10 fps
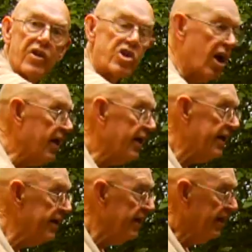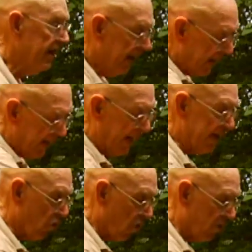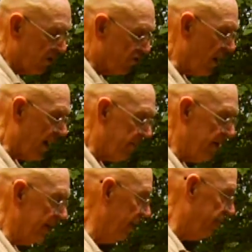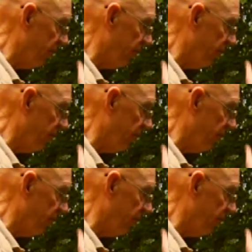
fishing line, and that door will drop. And then